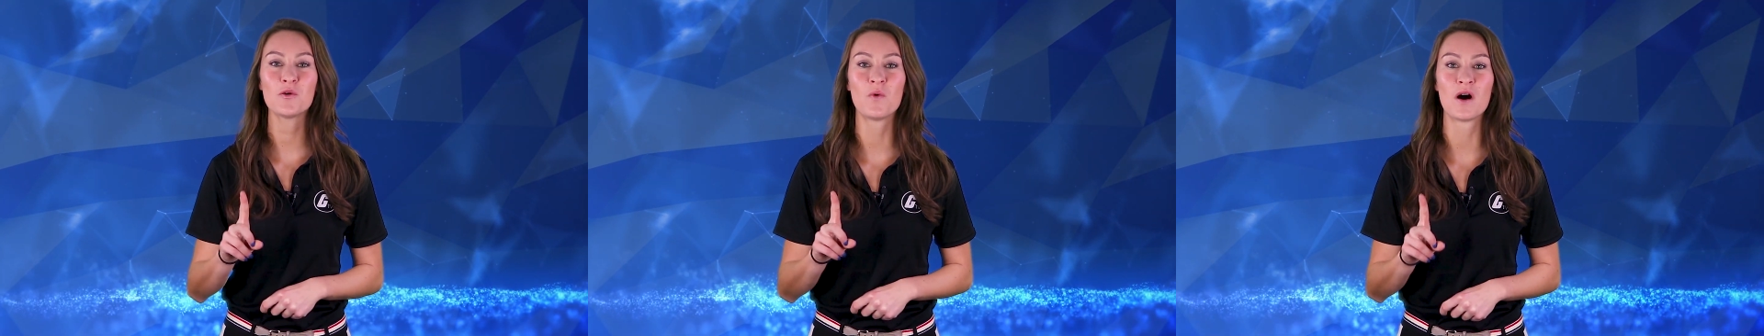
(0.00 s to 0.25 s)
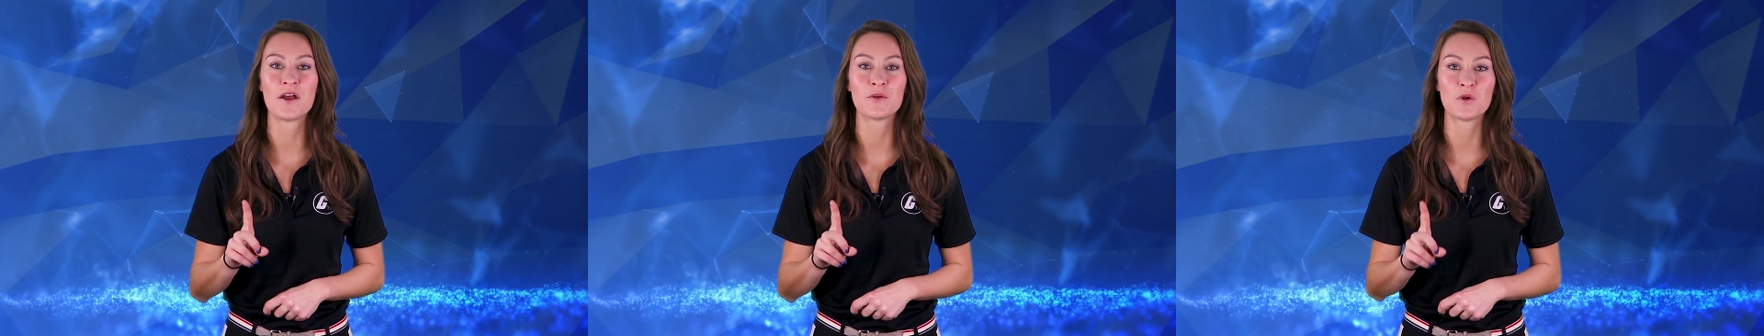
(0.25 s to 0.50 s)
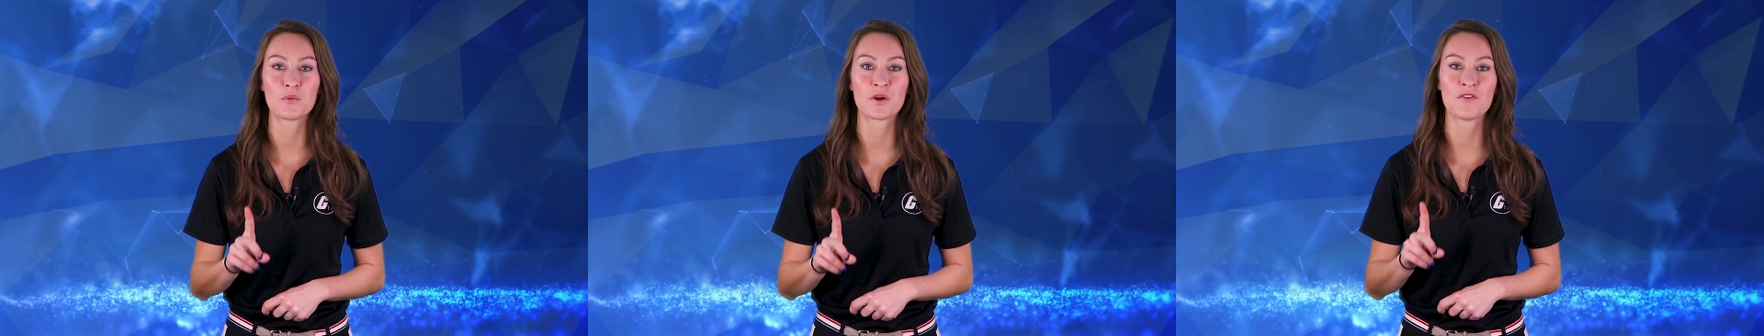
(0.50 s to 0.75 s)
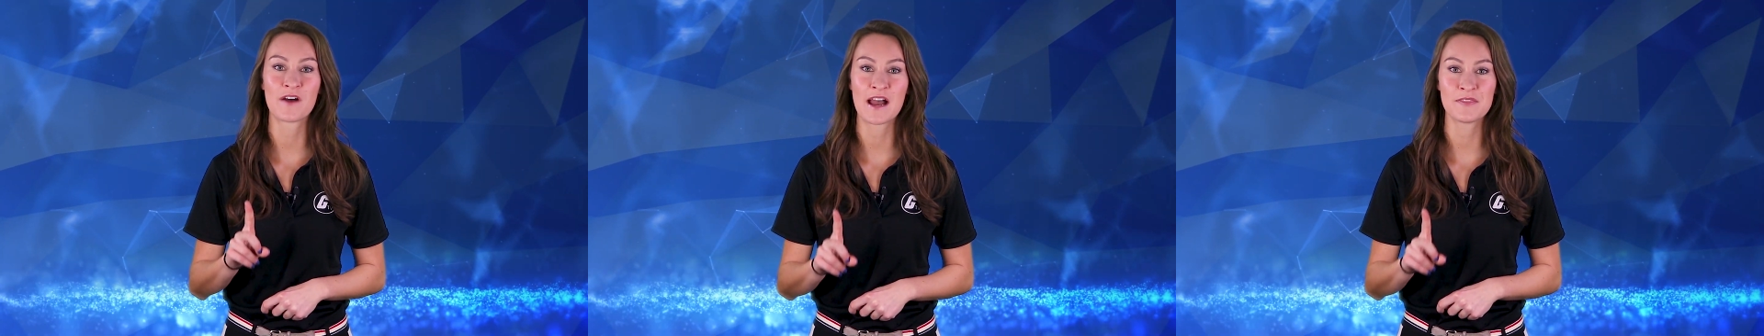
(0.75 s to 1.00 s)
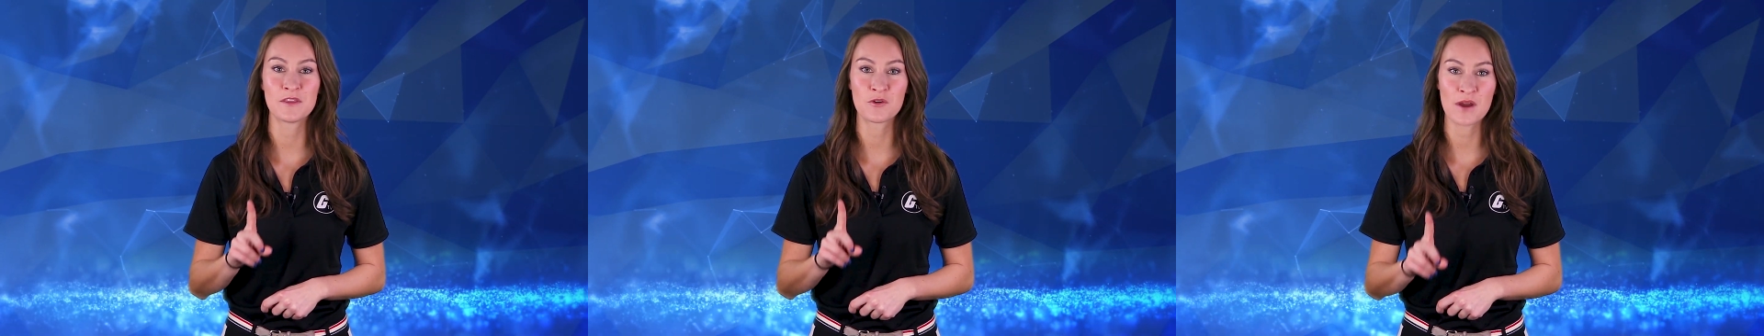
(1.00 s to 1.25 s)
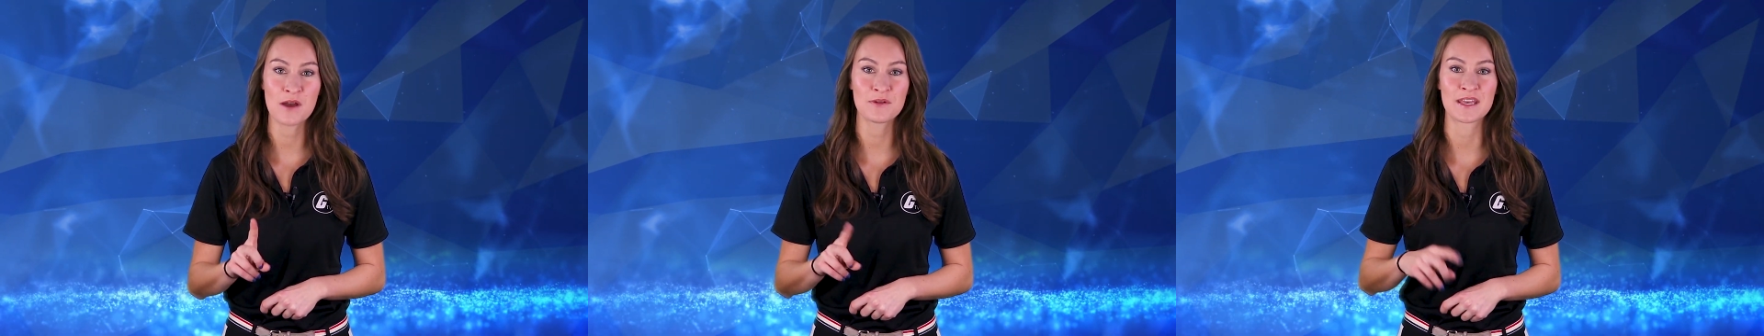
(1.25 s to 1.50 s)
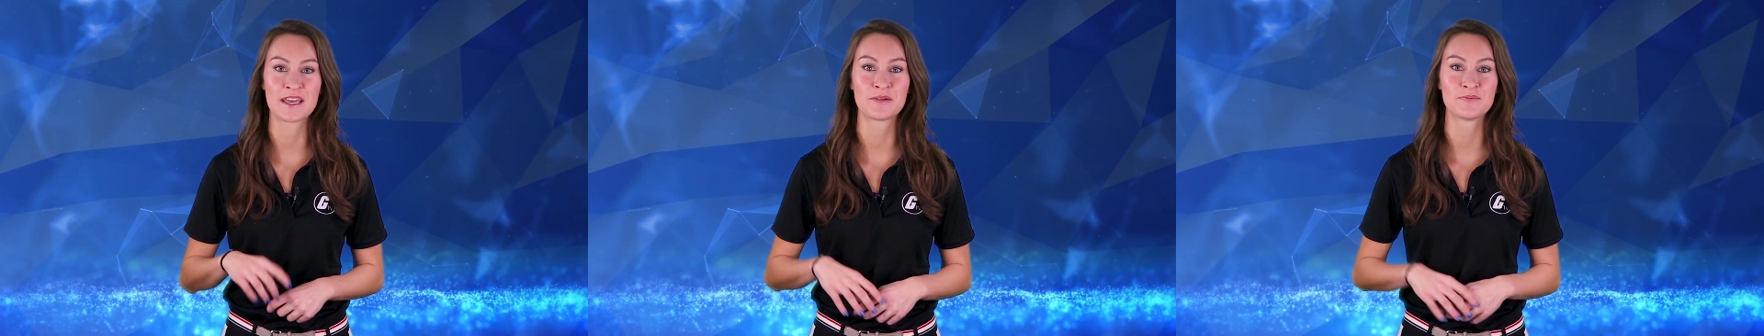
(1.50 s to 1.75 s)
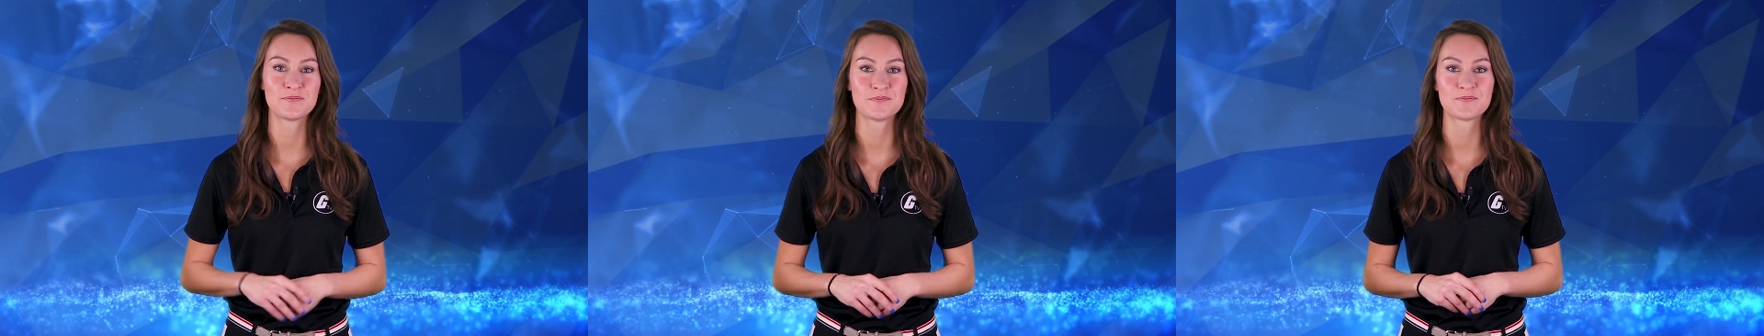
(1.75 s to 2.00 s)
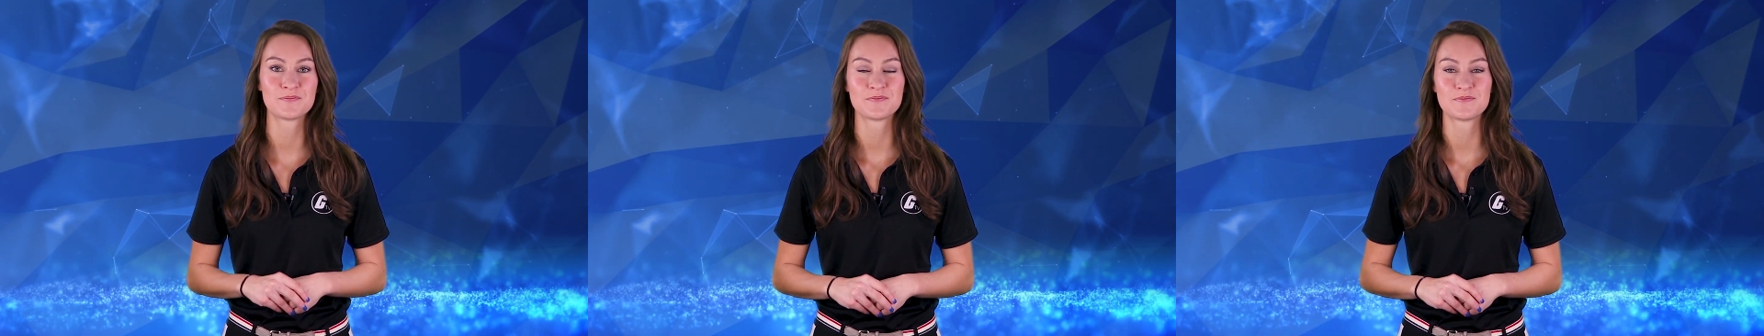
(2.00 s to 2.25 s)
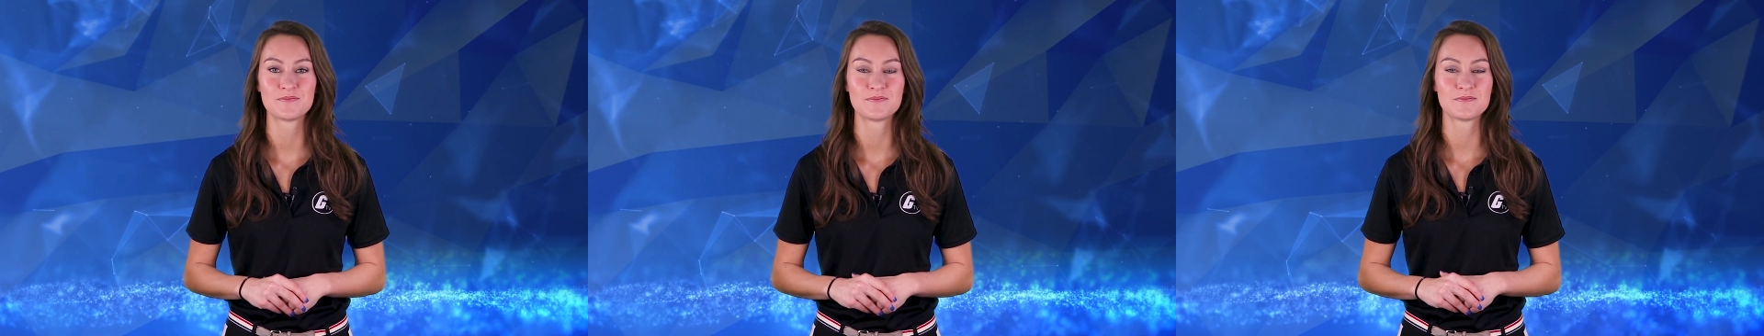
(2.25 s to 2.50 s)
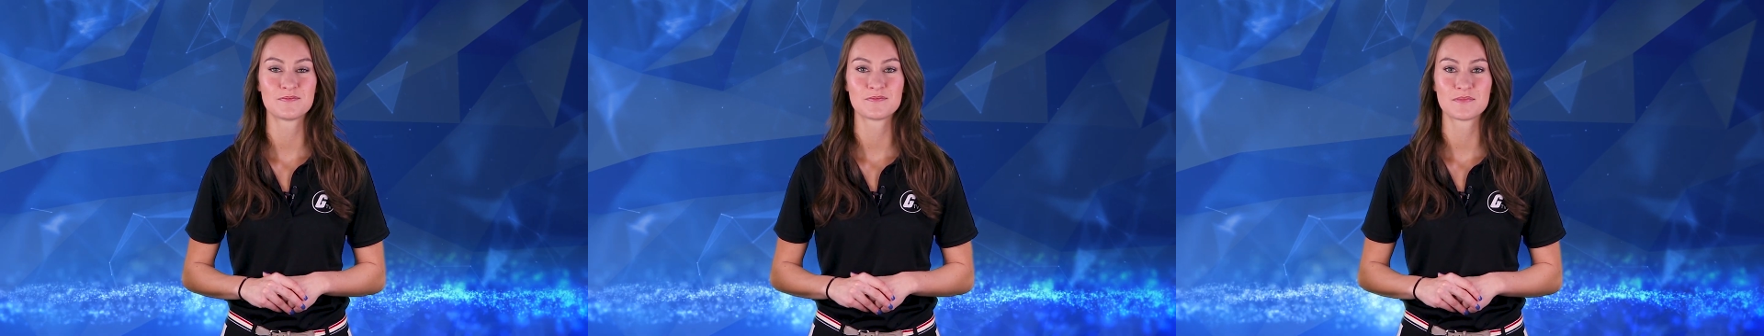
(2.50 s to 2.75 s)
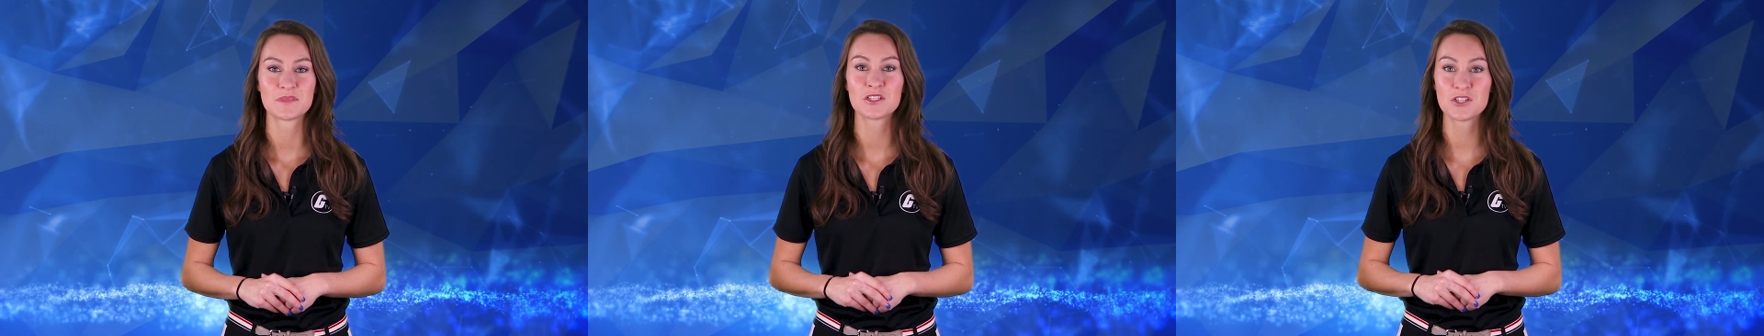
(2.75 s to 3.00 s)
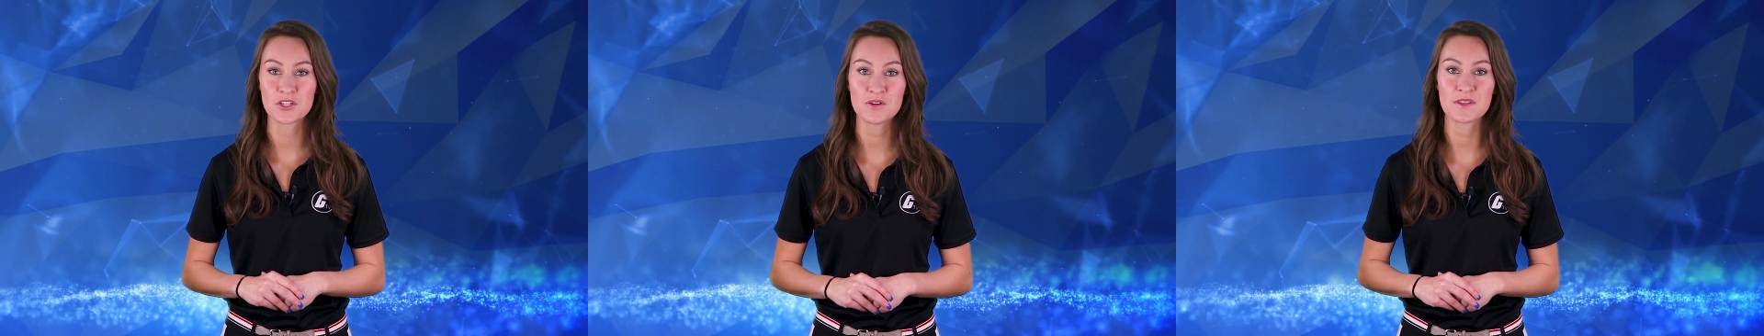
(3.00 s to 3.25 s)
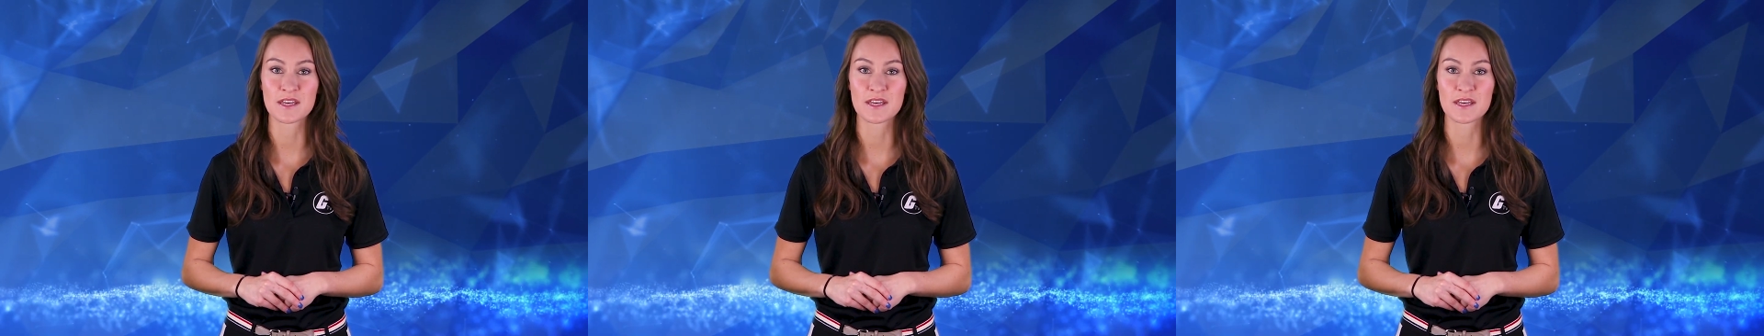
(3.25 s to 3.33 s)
1 will provide the grounding. To do